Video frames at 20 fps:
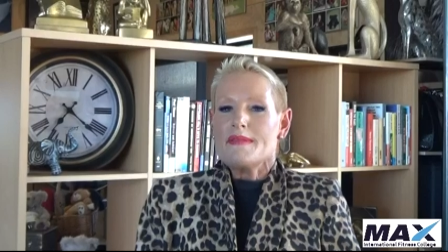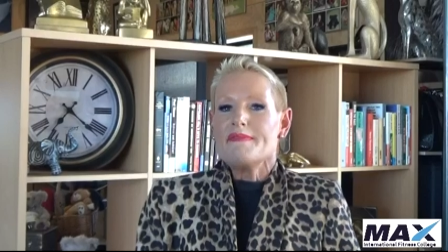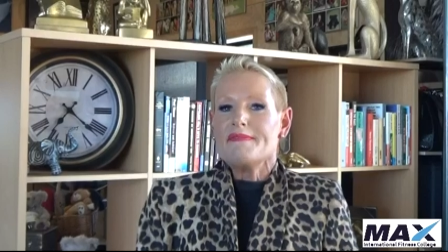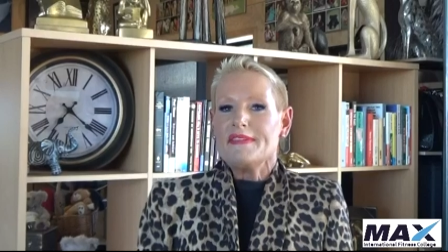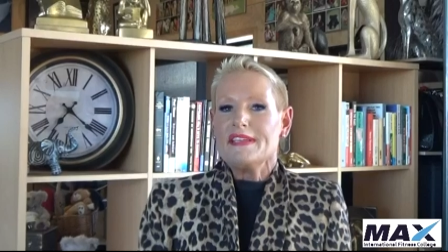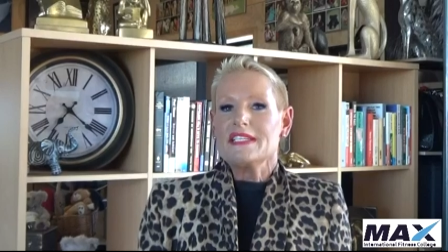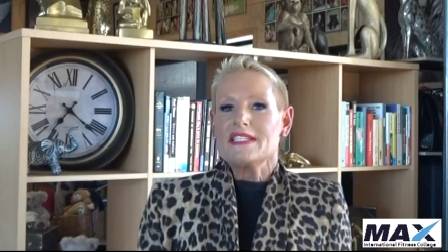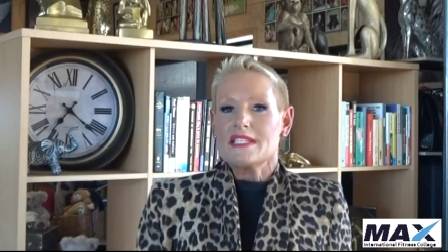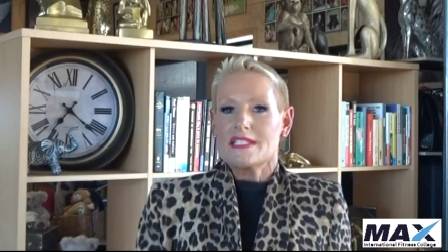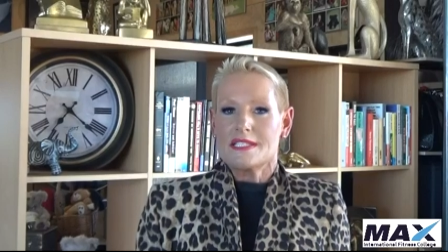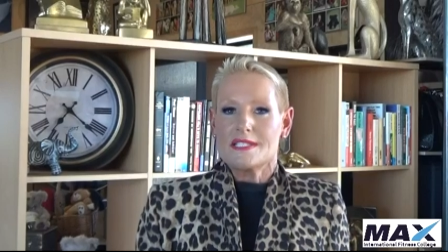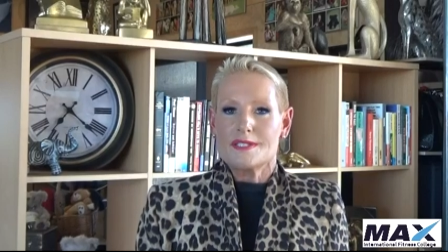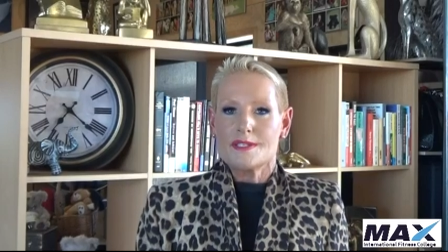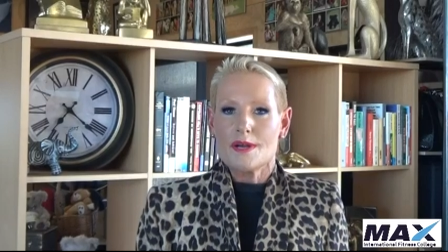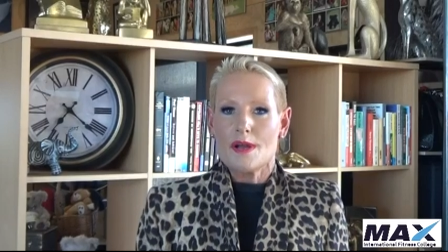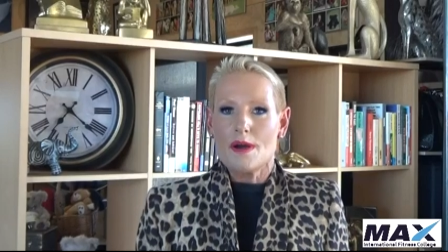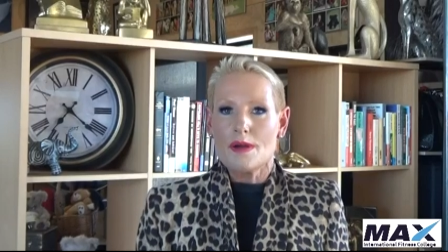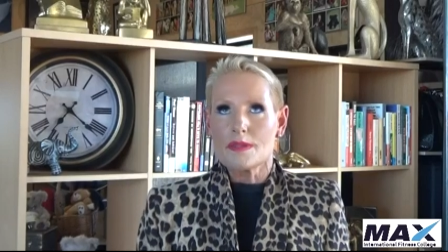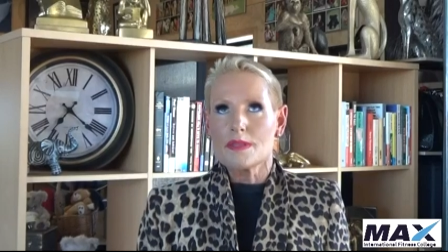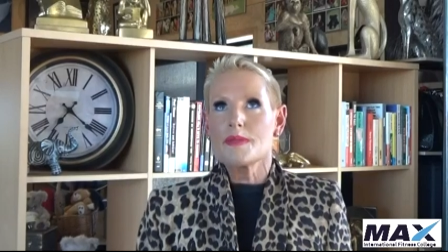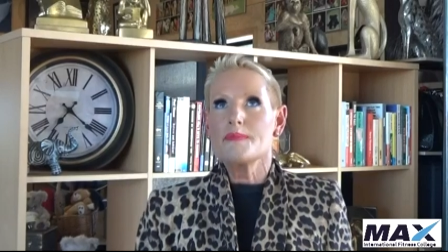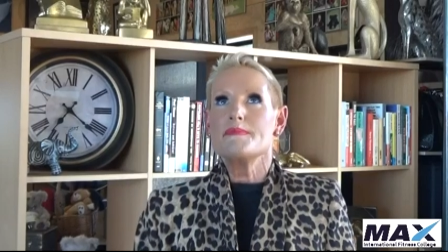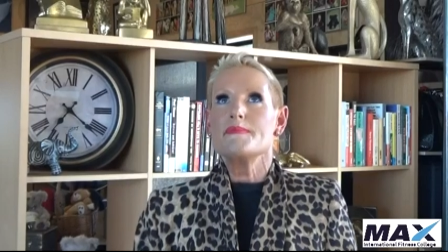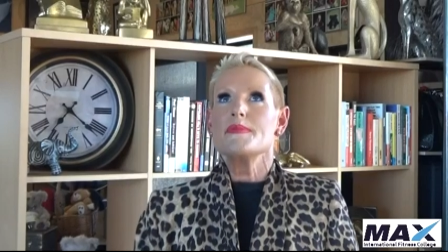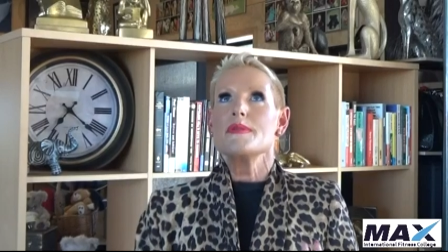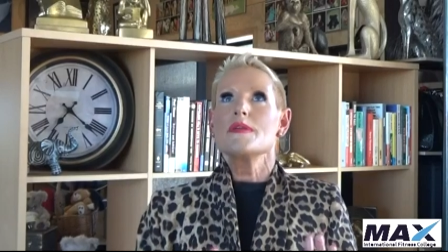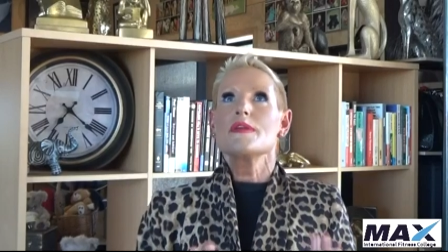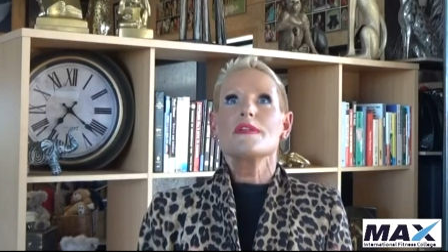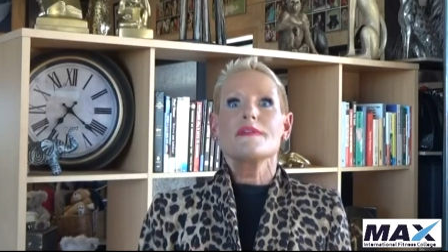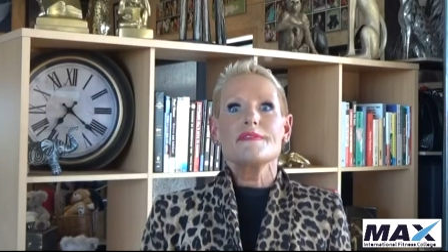be fit and strong, the
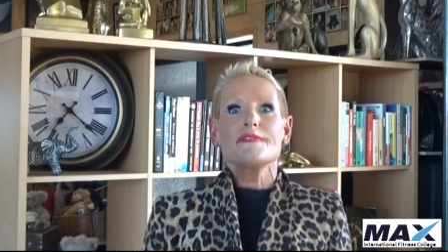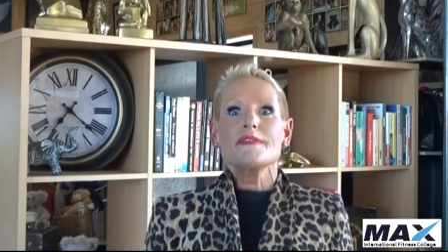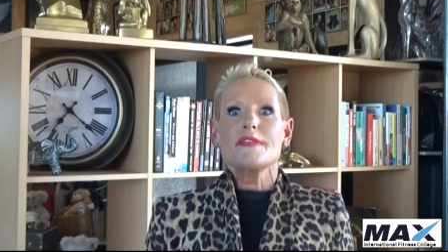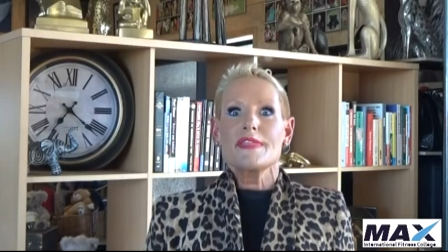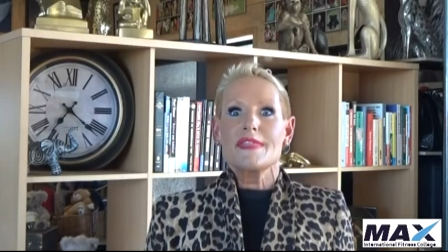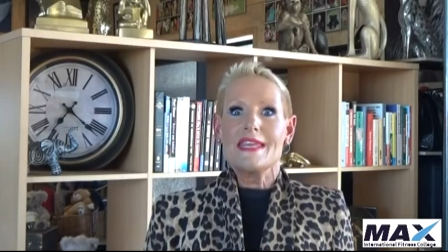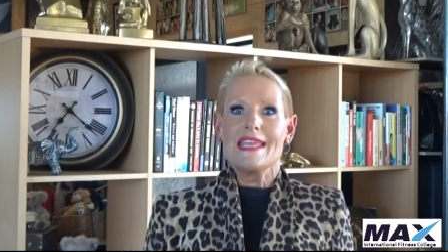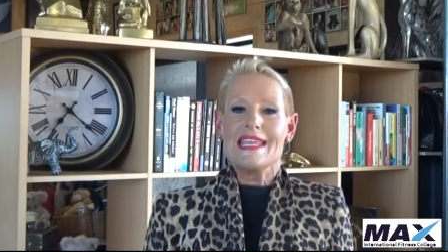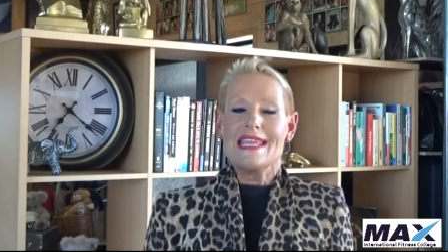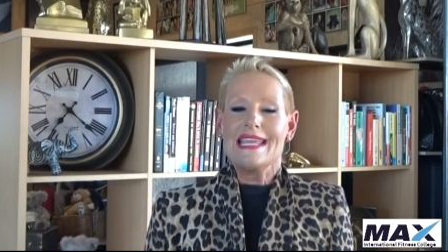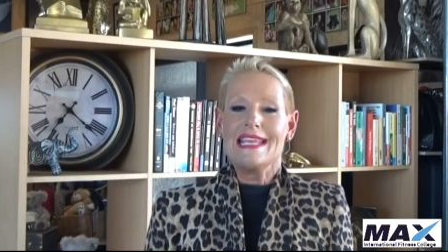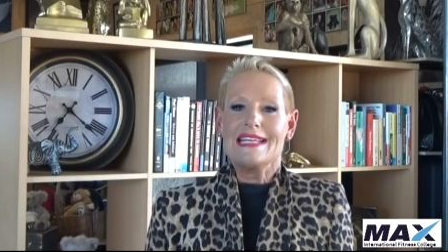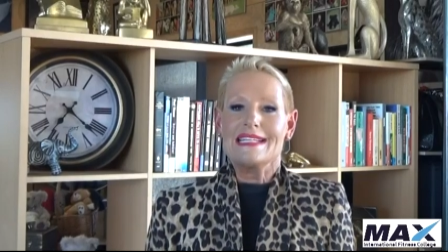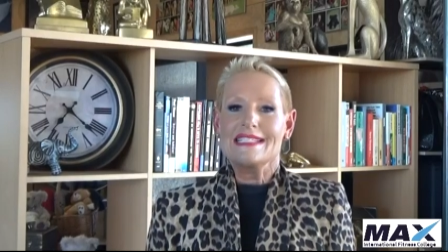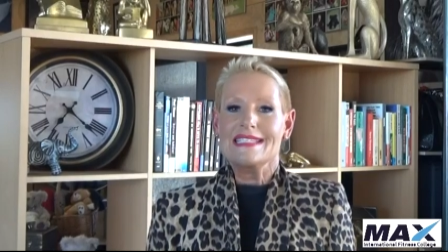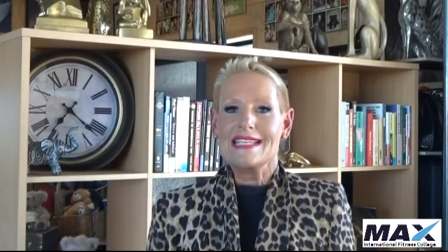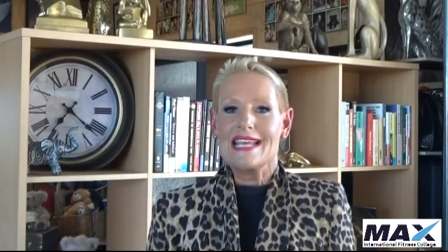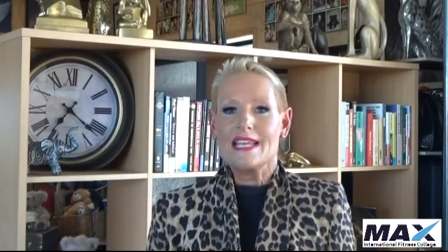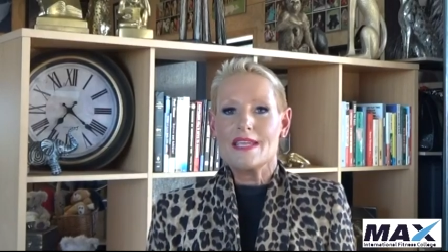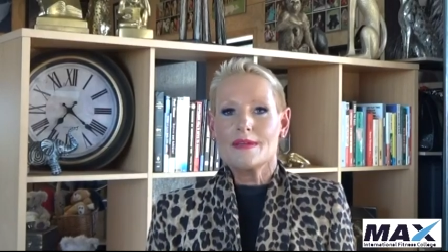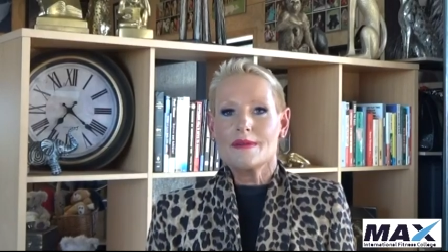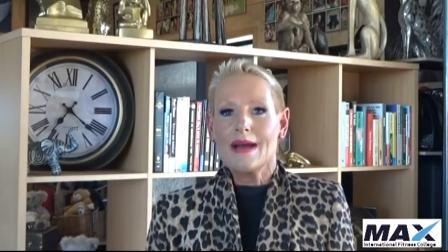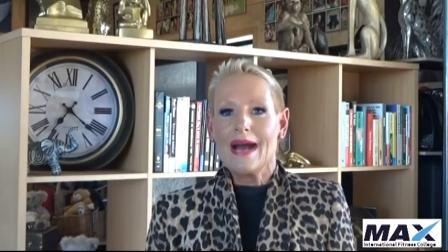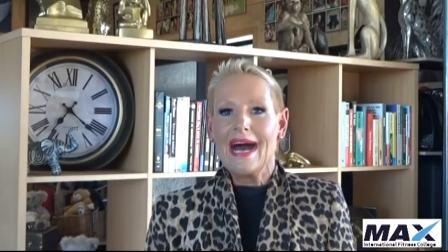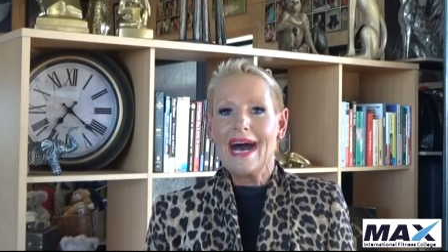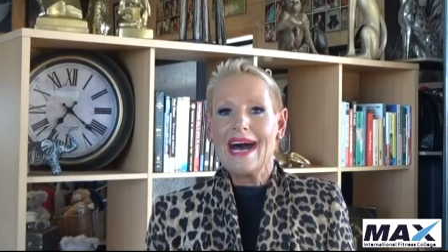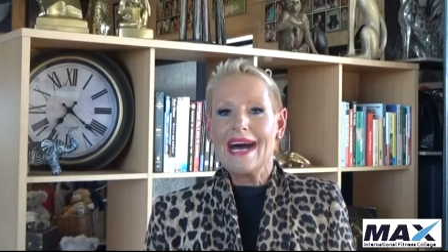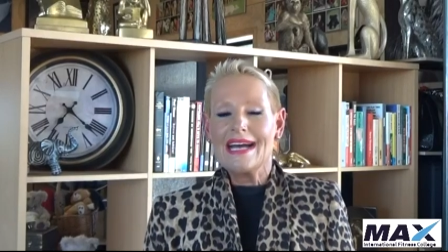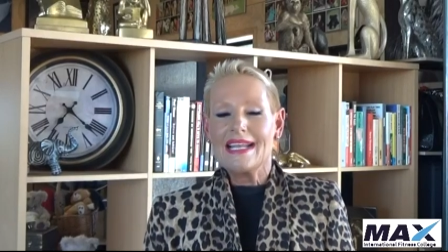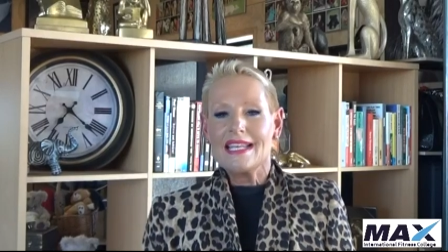beautiful thing is that your
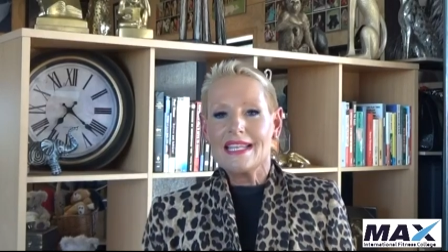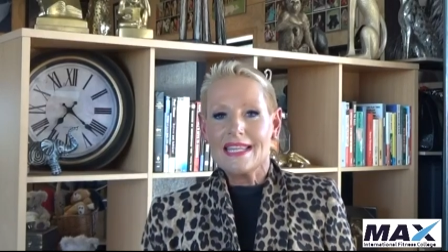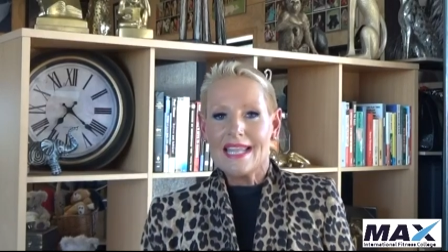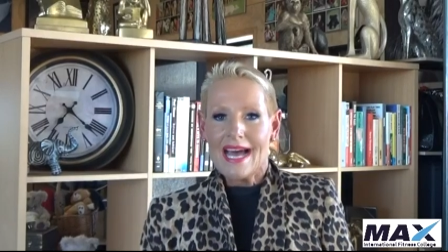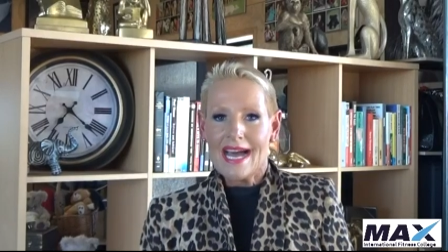heart,